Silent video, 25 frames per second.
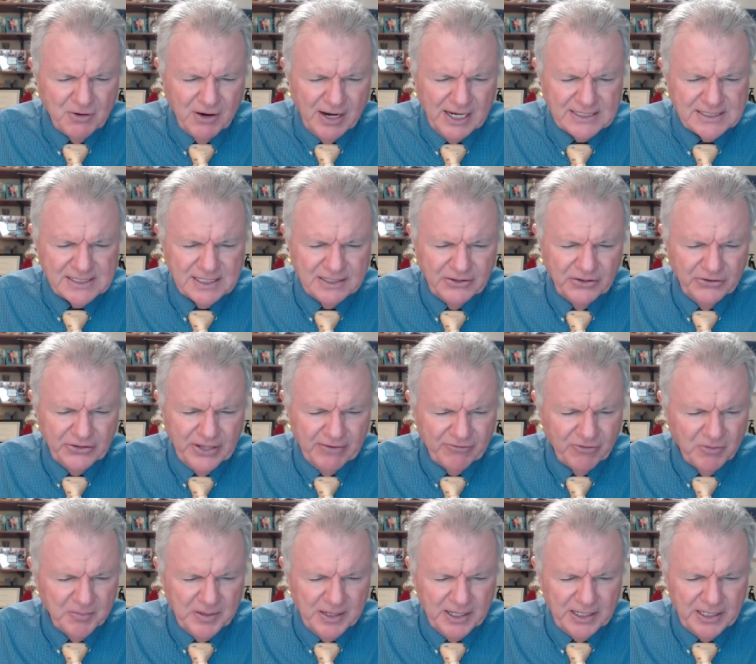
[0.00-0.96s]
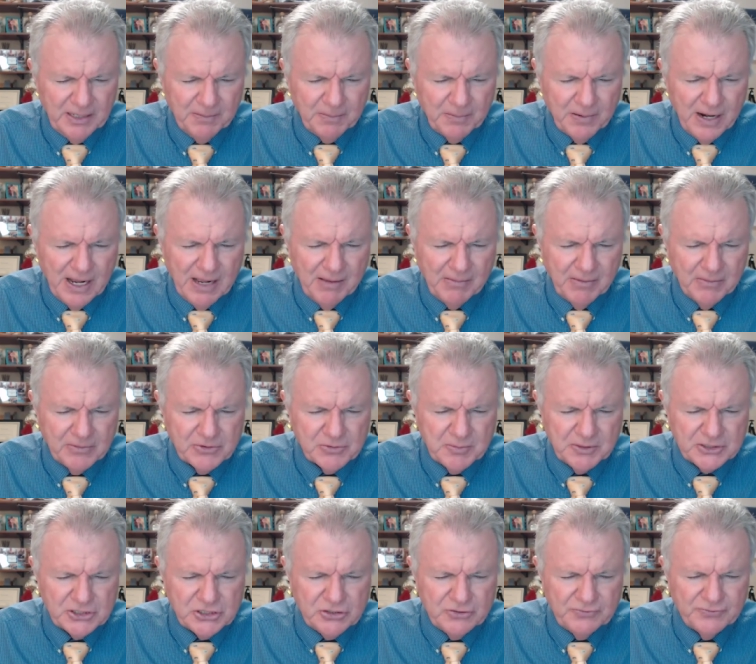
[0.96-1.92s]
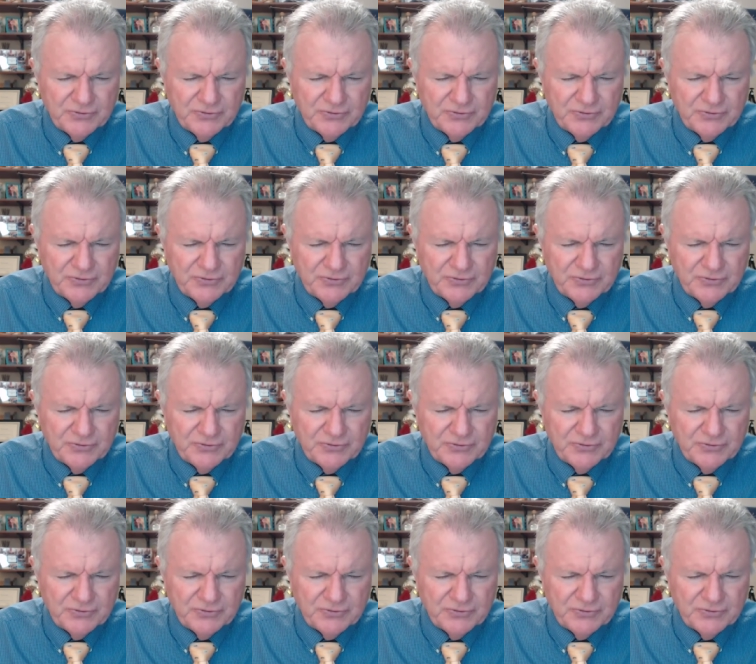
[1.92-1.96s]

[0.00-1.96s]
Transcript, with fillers: Christ and there'll never be any problems. But you've